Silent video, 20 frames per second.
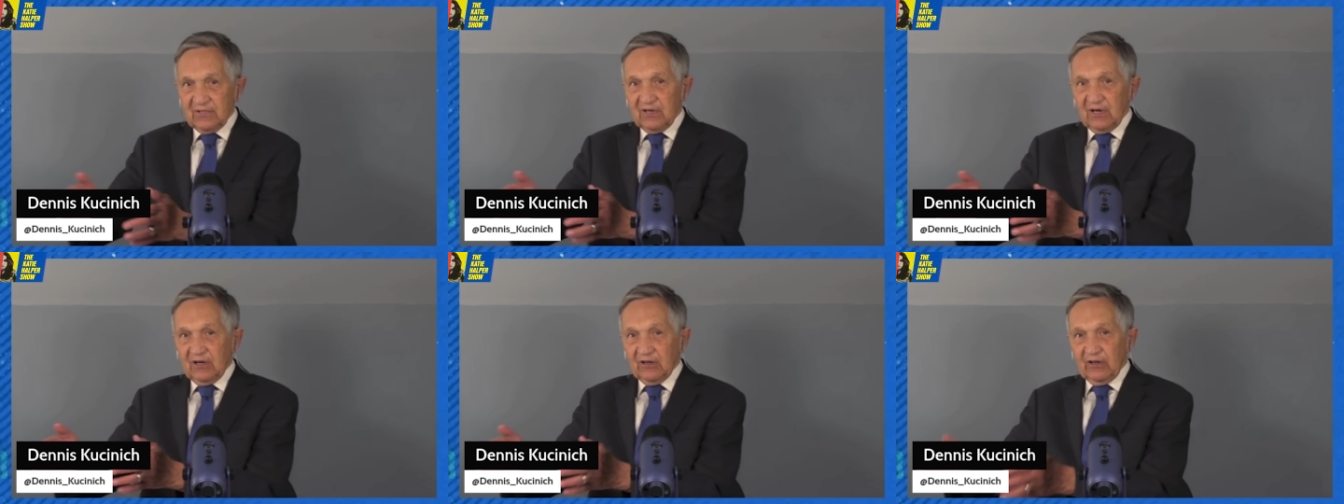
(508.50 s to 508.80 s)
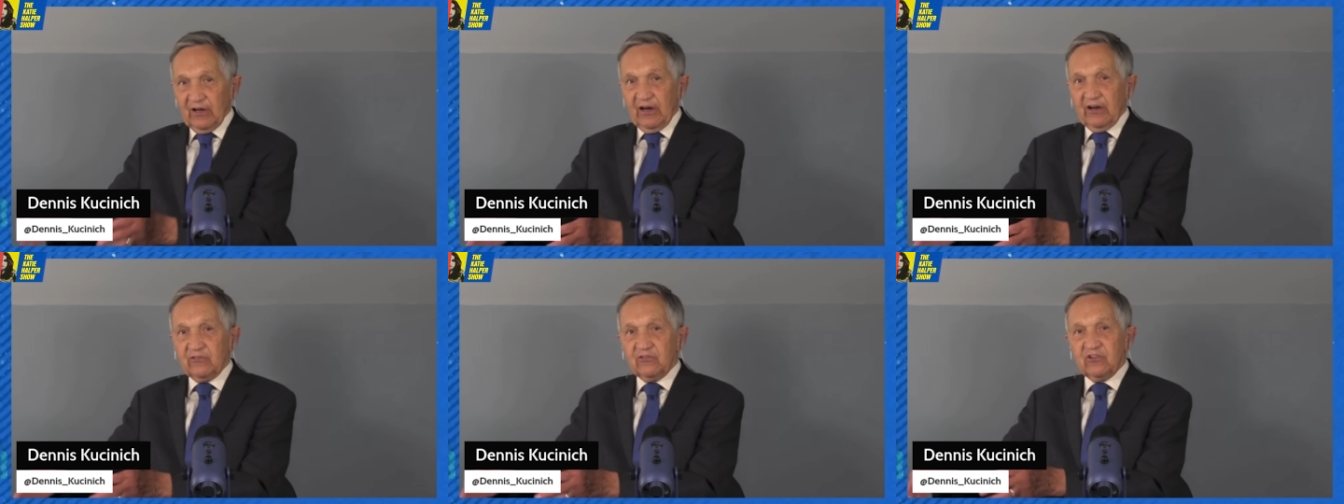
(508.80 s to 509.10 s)

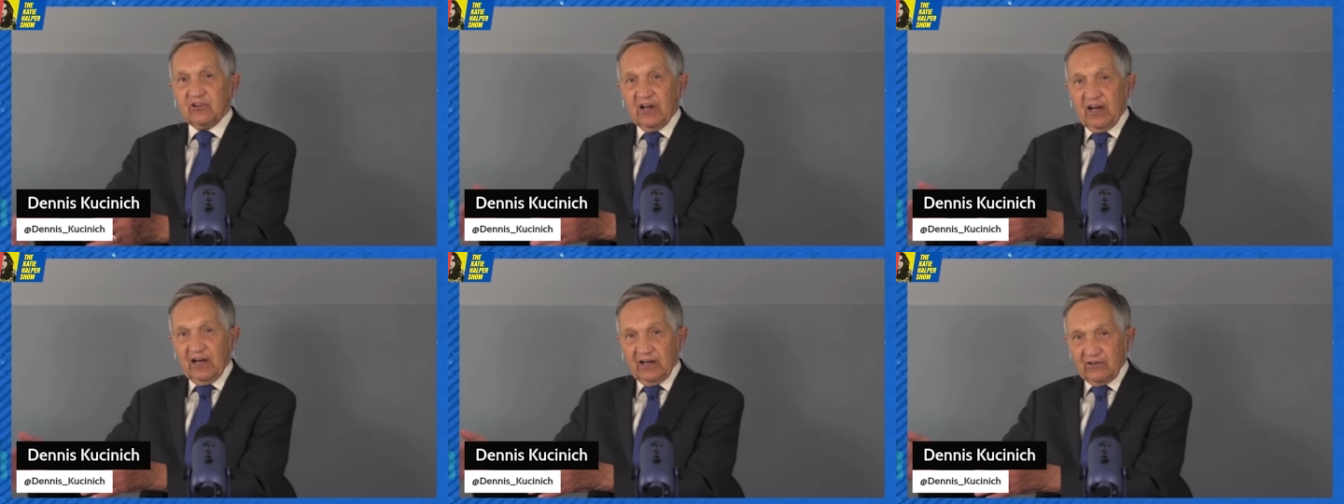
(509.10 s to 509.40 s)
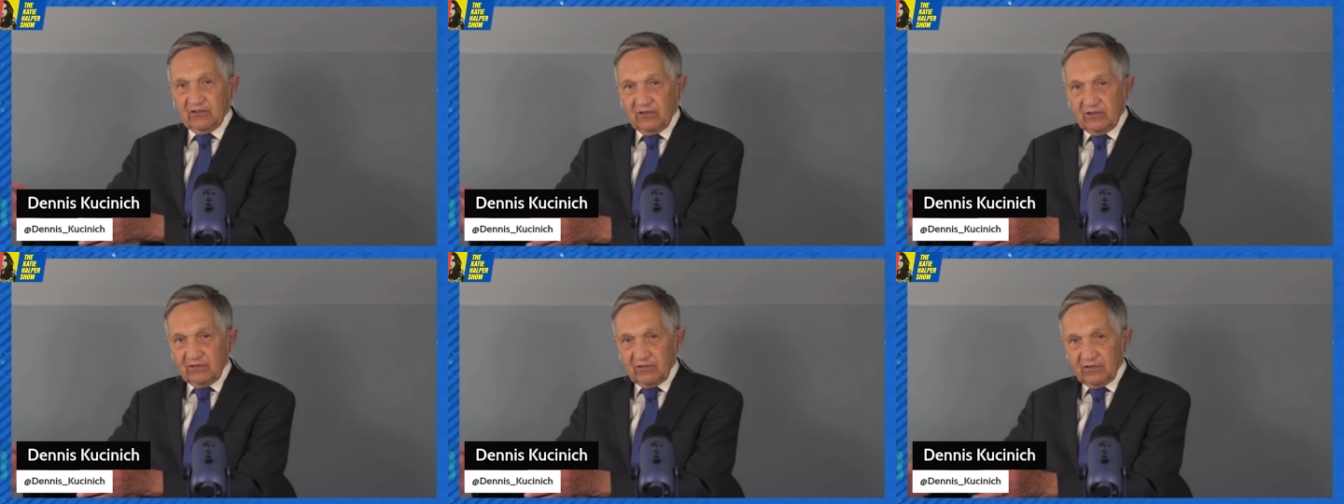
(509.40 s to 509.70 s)
alleged had
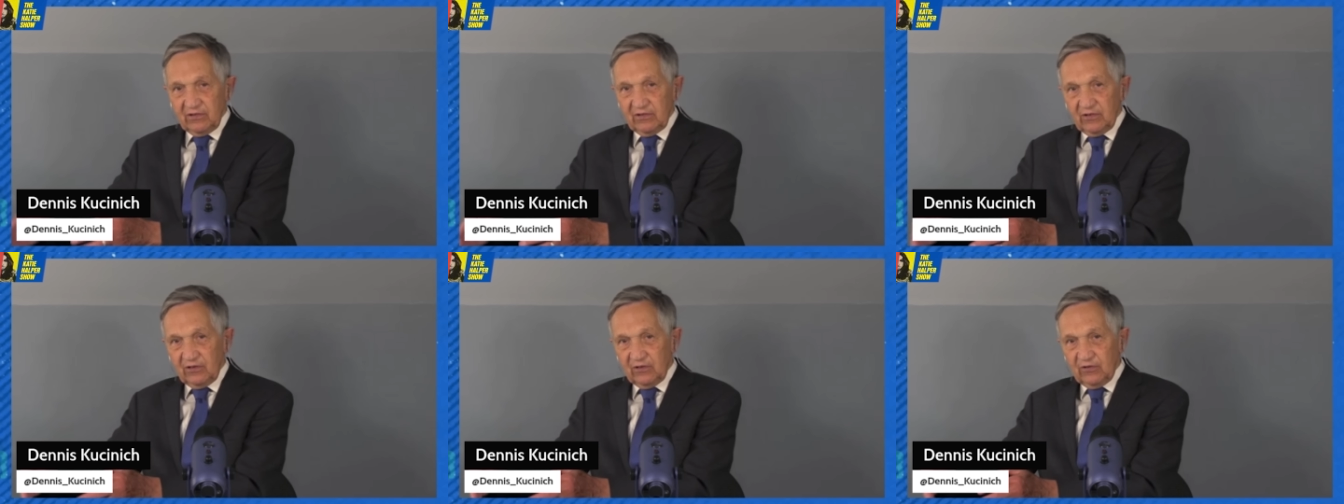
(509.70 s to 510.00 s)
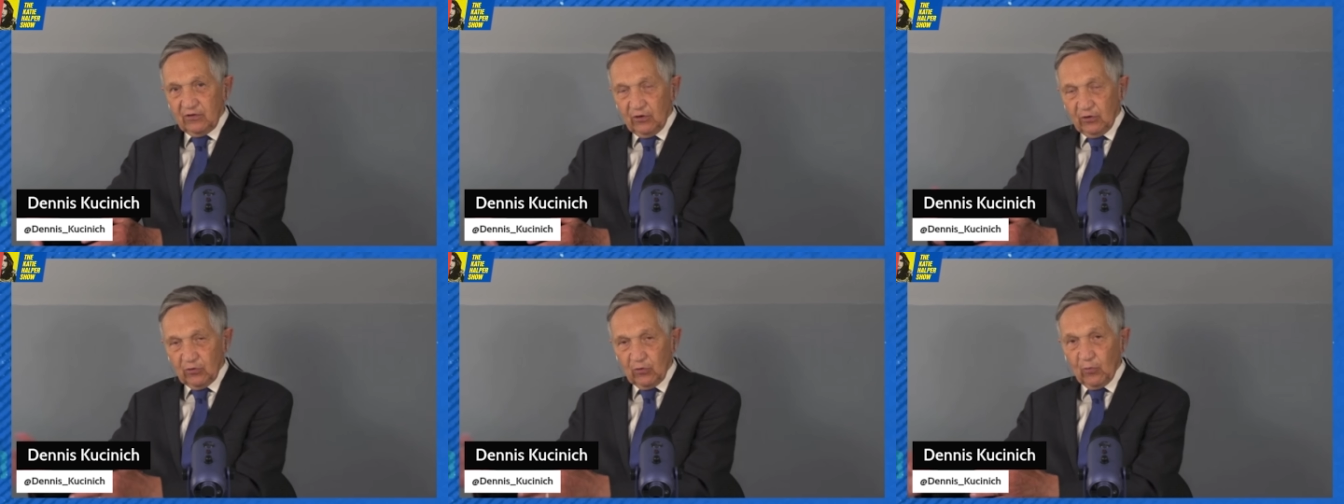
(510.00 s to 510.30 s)

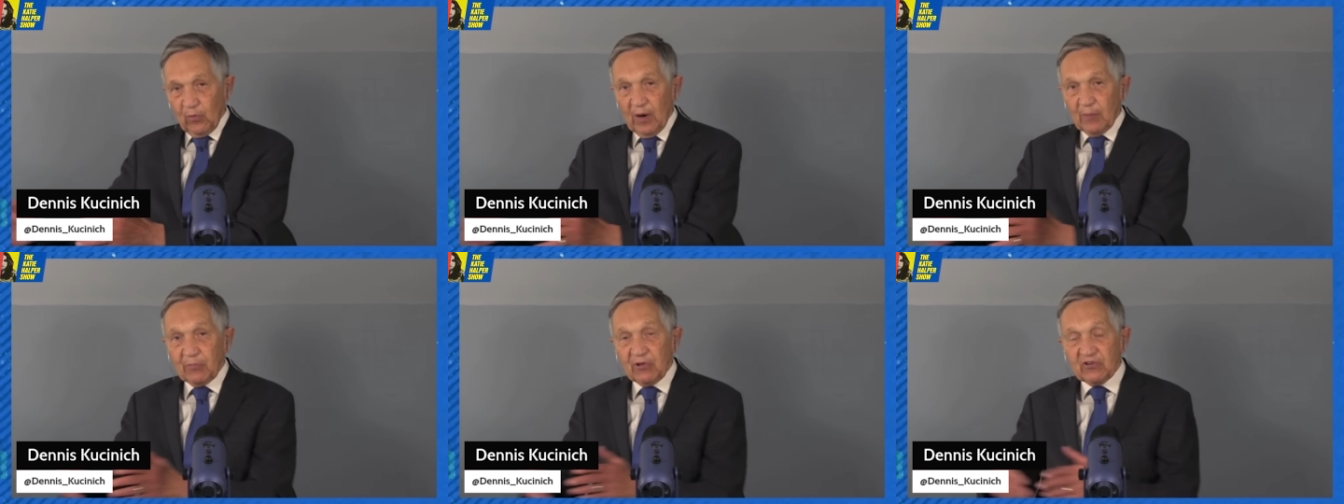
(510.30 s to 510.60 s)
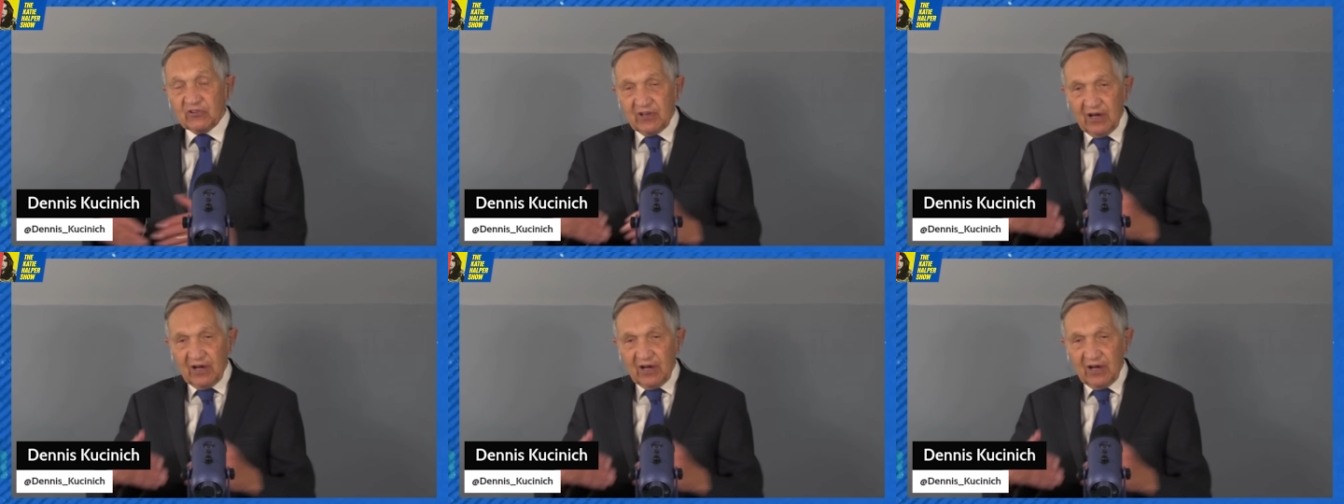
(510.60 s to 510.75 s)
nuclear weapons.